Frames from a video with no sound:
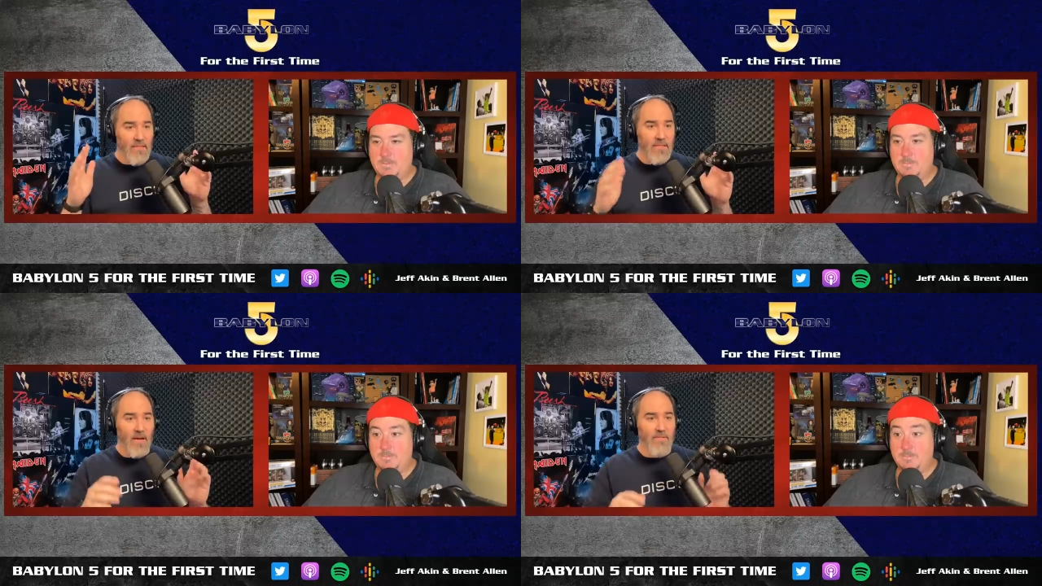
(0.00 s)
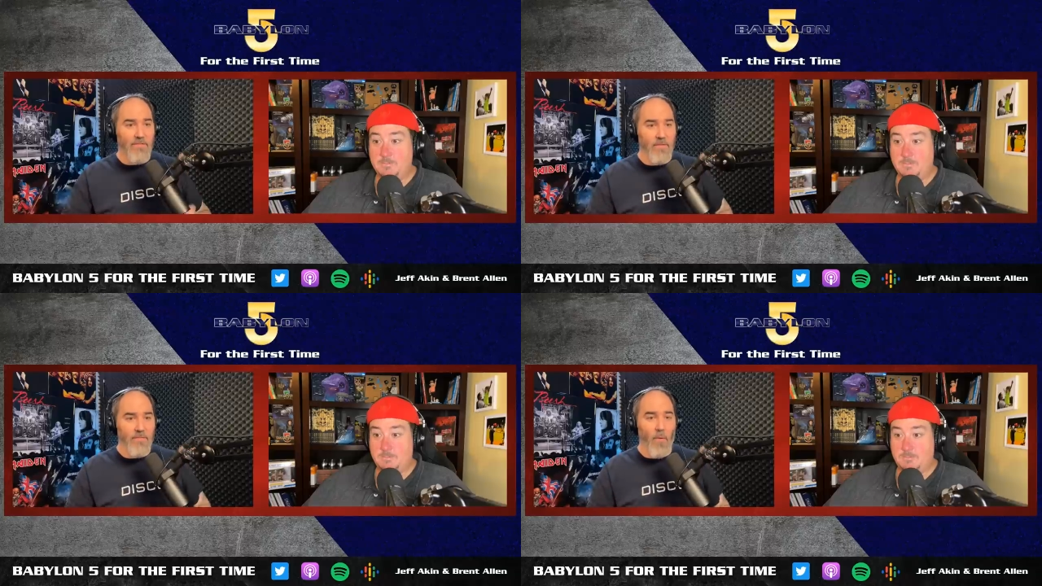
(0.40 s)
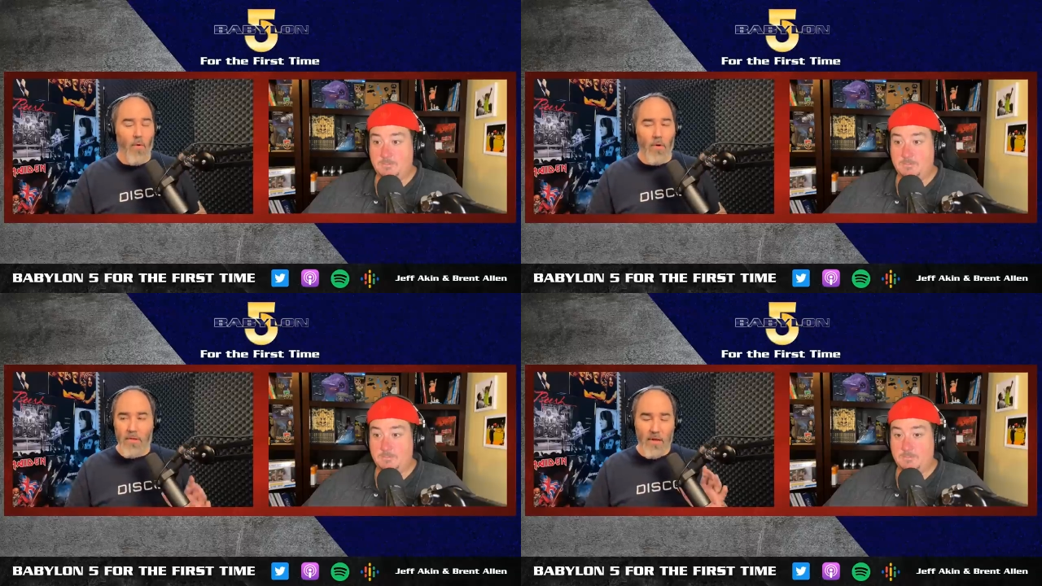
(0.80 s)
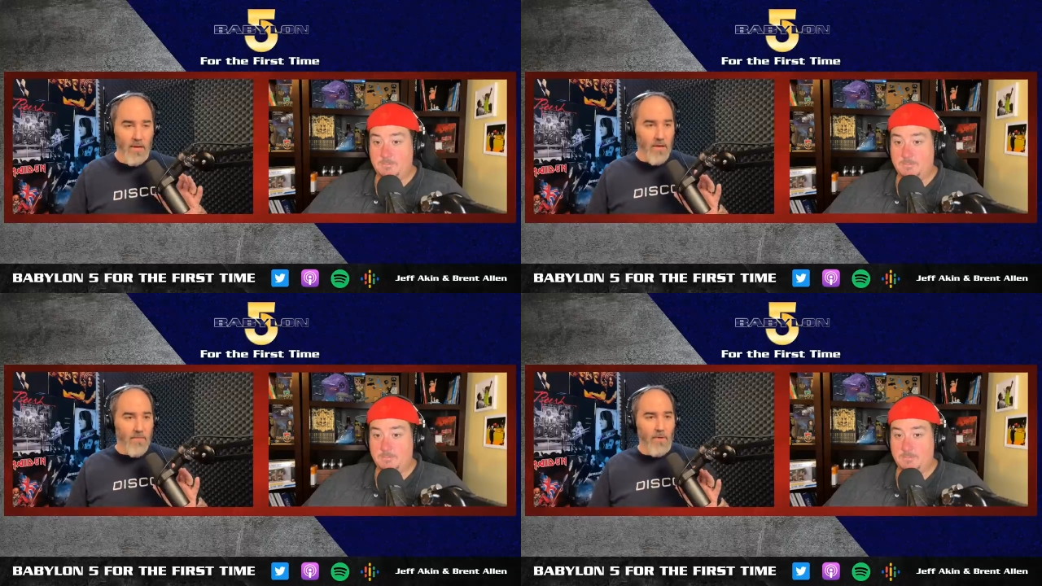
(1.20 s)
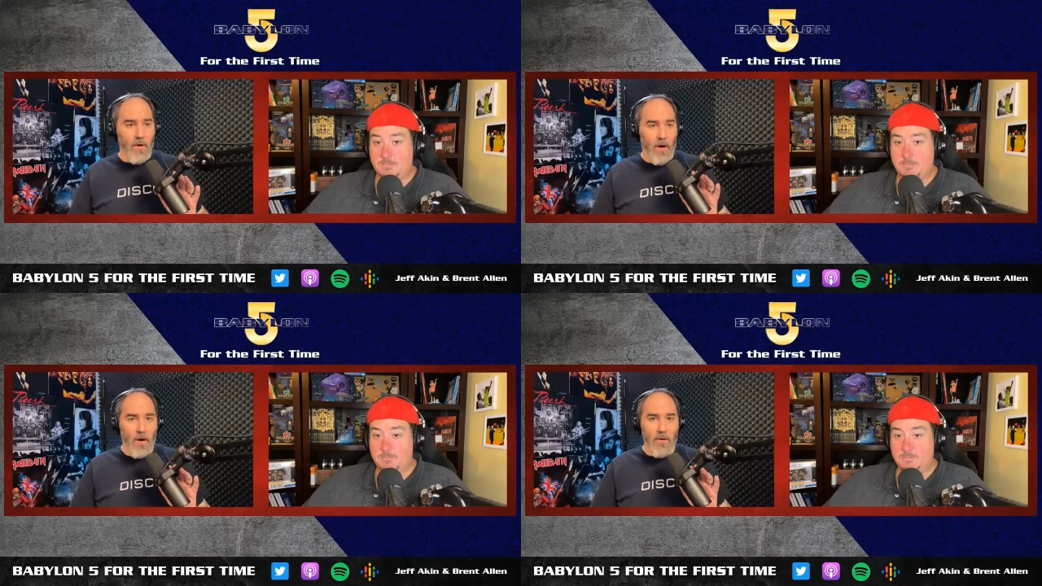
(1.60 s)
Speaker 1: stuff for the,
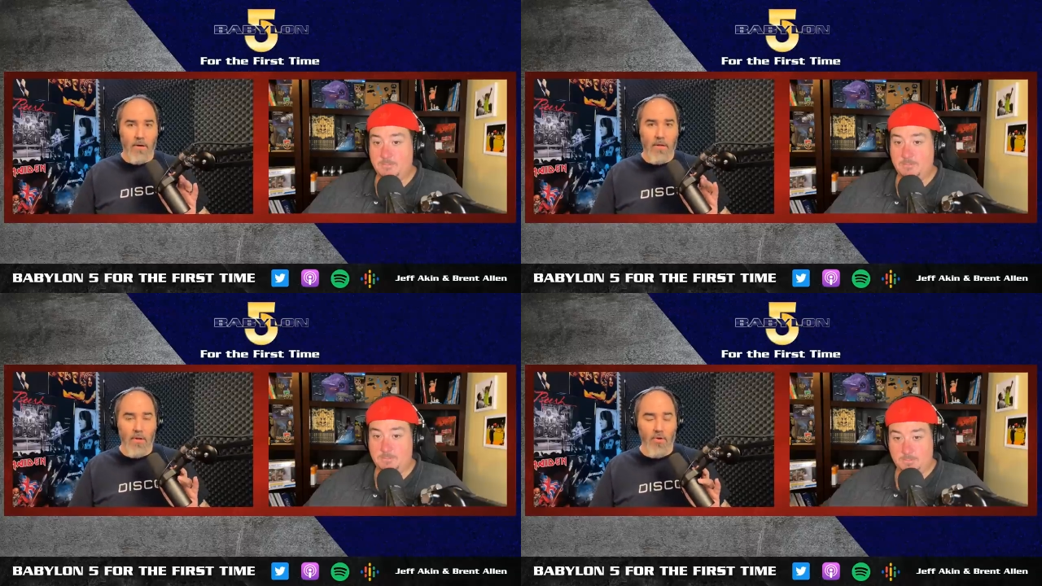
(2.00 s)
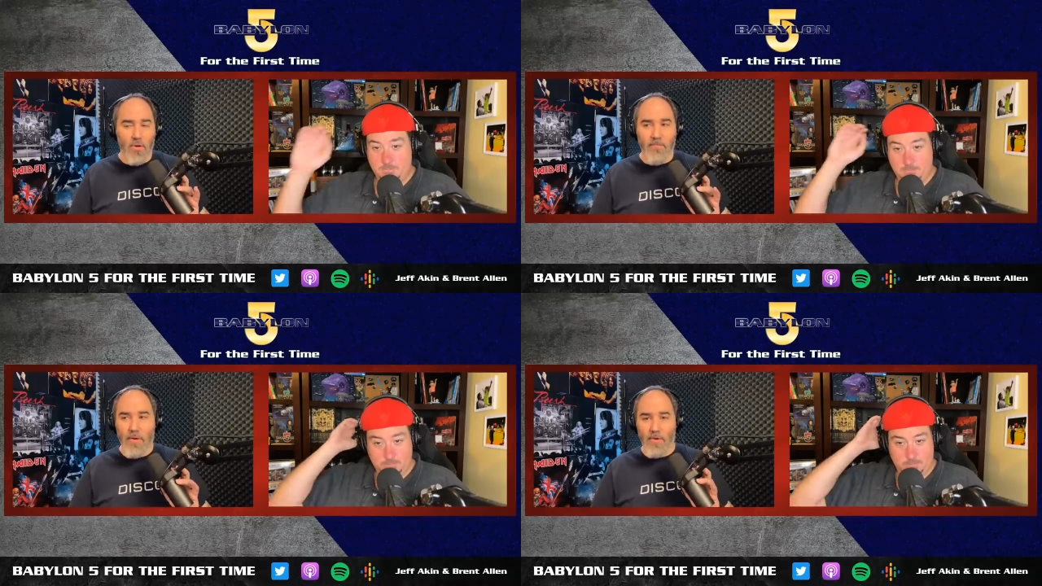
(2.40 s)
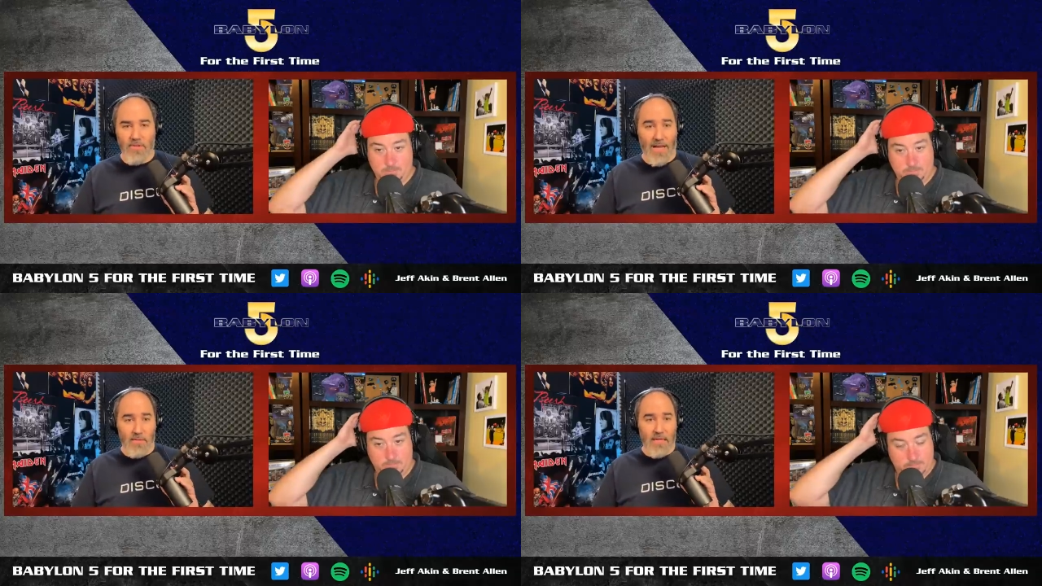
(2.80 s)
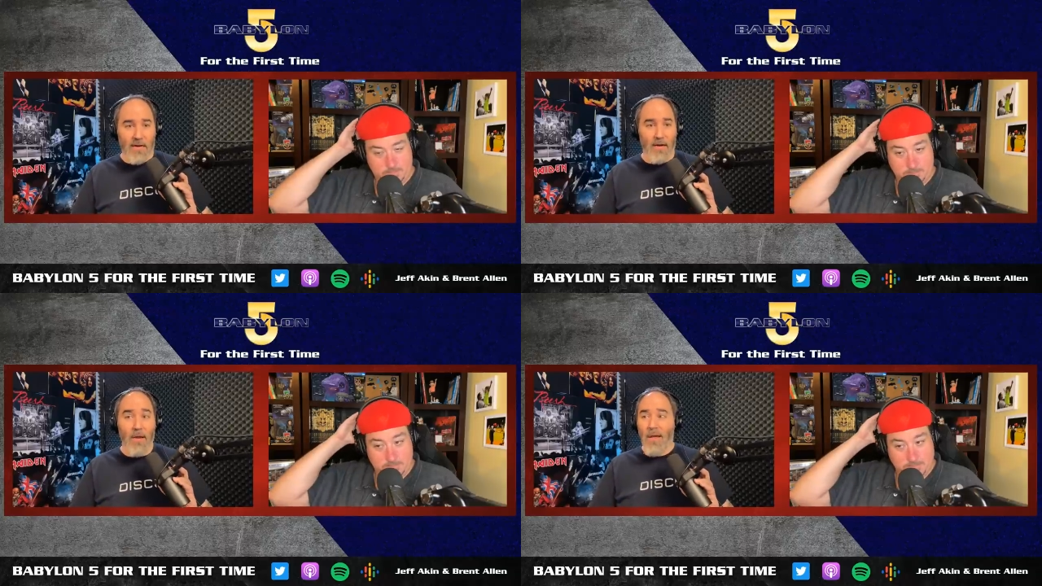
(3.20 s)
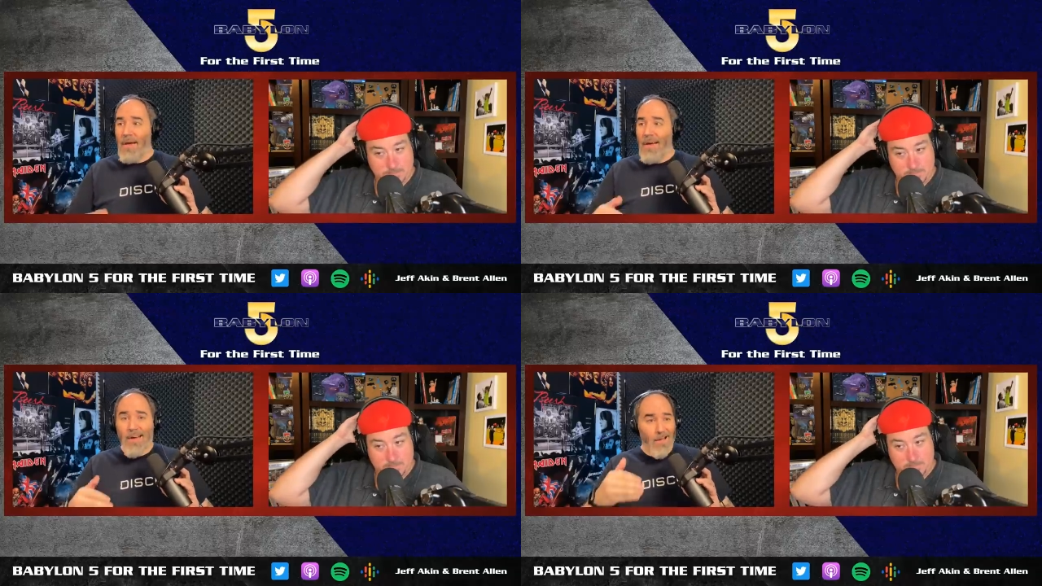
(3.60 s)
for our YouTube viewers out there.
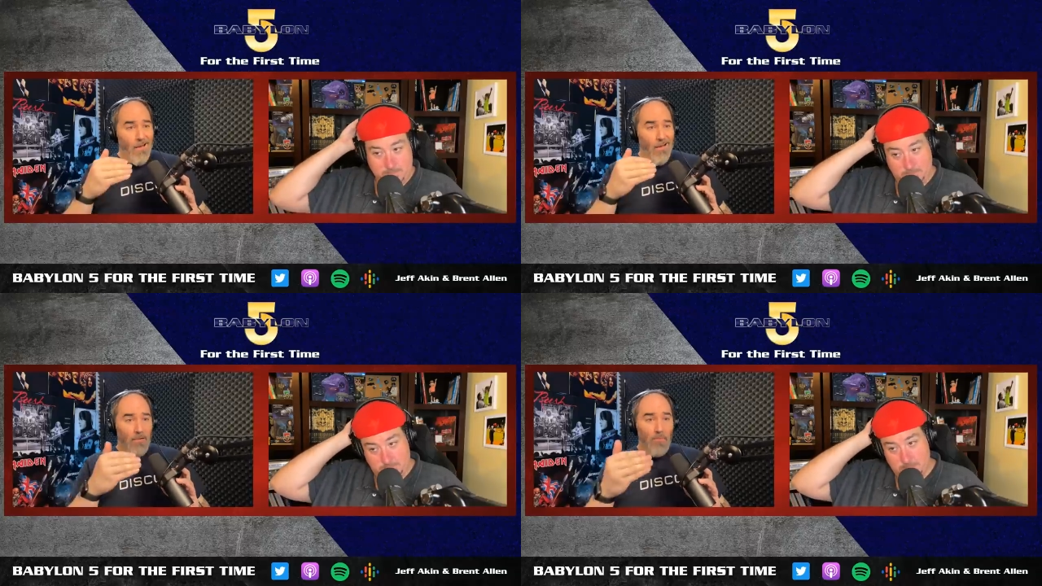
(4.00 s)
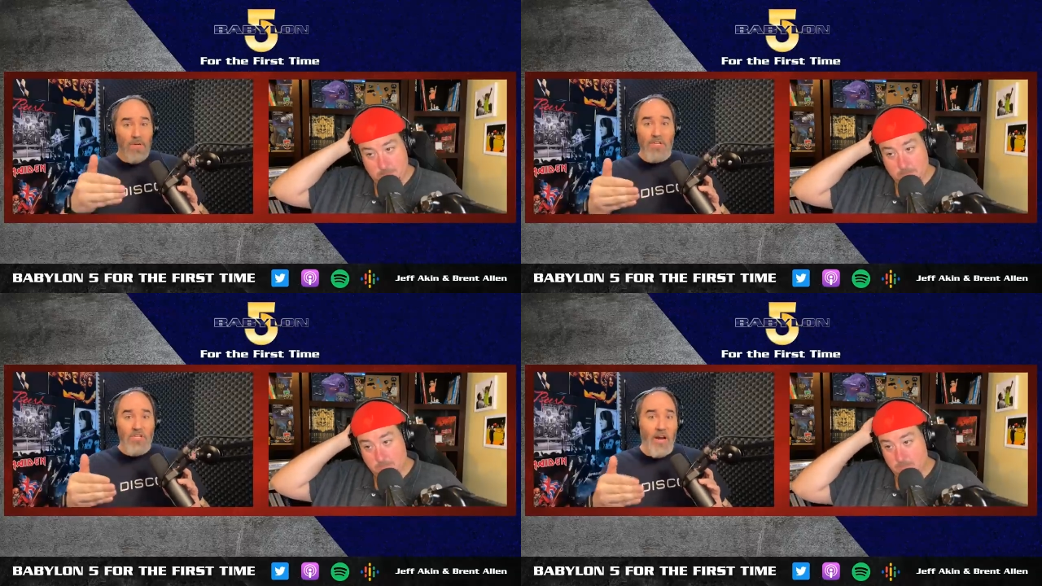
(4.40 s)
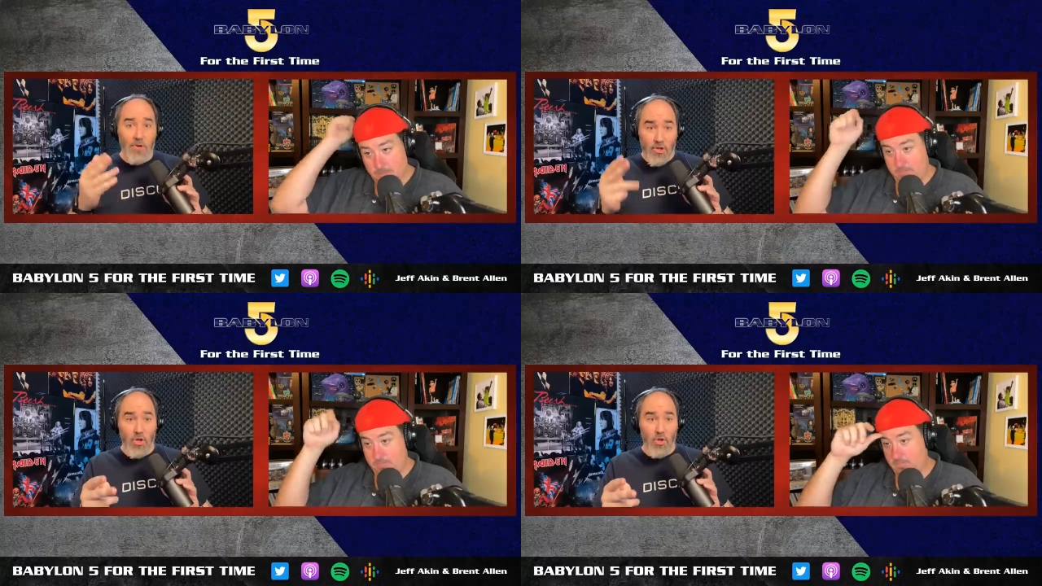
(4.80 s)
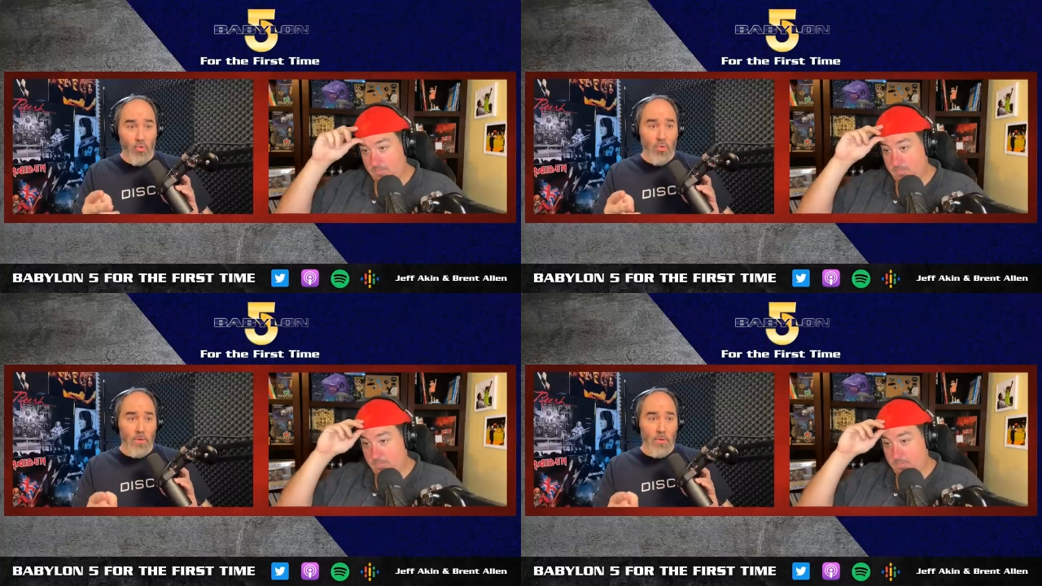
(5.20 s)
Mm-hmm. We share two,